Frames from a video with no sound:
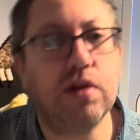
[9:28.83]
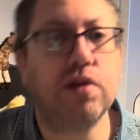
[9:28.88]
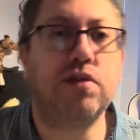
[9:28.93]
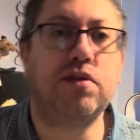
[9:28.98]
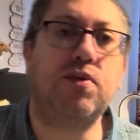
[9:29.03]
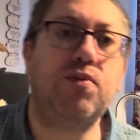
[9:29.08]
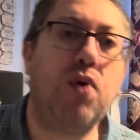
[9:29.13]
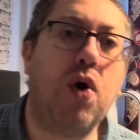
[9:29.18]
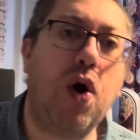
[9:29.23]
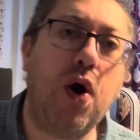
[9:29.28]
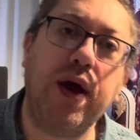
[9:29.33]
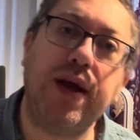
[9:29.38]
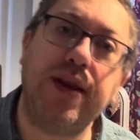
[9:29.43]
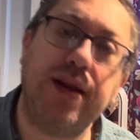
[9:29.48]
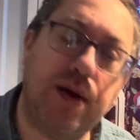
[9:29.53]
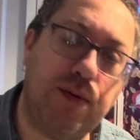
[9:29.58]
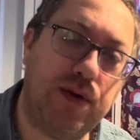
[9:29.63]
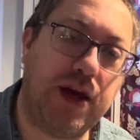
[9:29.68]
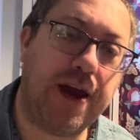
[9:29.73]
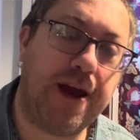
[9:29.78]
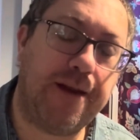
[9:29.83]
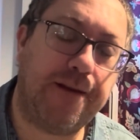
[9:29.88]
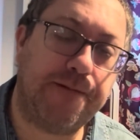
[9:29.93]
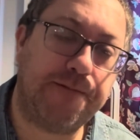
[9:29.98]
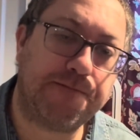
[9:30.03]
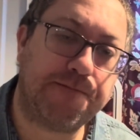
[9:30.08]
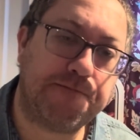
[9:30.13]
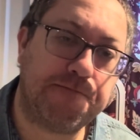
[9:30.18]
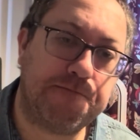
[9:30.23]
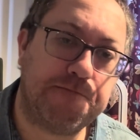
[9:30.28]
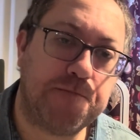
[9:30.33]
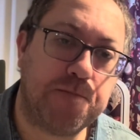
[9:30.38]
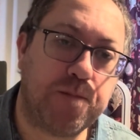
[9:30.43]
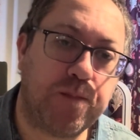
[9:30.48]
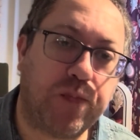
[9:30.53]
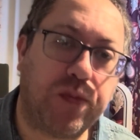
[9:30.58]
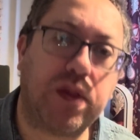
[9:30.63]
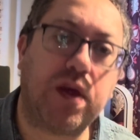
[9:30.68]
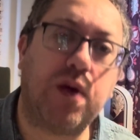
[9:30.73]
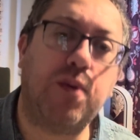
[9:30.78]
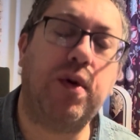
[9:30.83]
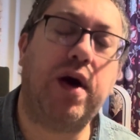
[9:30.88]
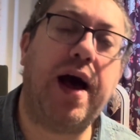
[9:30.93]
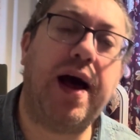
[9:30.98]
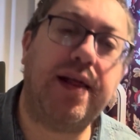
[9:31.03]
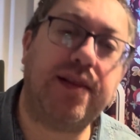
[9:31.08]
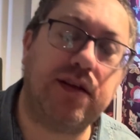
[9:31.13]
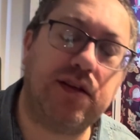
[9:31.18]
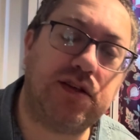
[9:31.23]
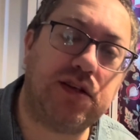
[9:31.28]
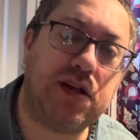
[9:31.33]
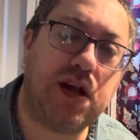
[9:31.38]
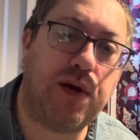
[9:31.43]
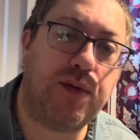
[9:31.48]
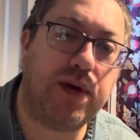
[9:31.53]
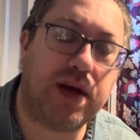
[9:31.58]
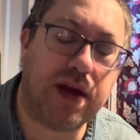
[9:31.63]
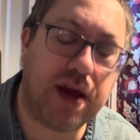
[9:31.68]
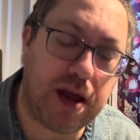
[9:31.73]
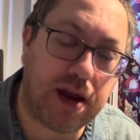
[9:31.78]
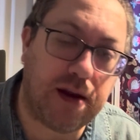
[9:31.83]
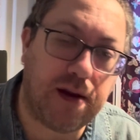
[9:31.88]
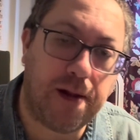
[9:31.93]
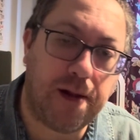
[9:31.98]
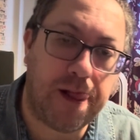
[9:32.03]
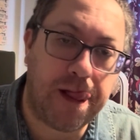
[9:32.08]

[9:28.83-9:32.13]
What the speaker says: than what I know it can, and what others know it can.